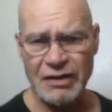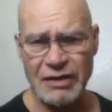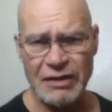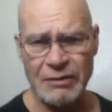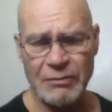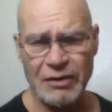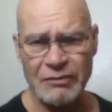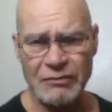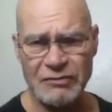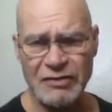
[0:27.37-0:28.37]
and
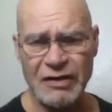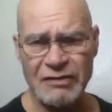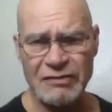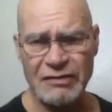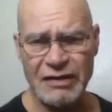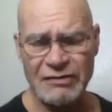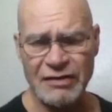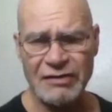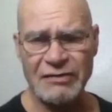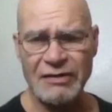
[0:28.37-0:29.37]
bundle shots and that
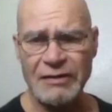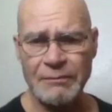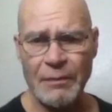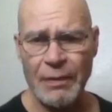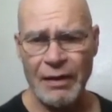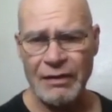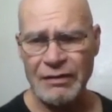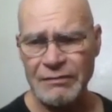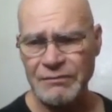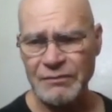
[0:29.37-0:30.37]
kind of thing.
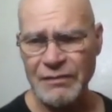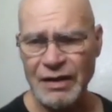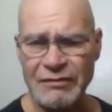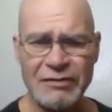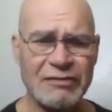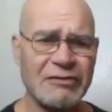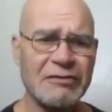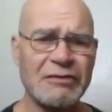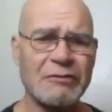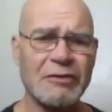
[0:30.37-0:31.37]
Now, just a
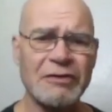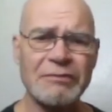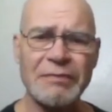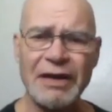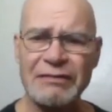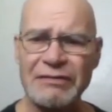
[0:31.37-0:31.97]
quick word about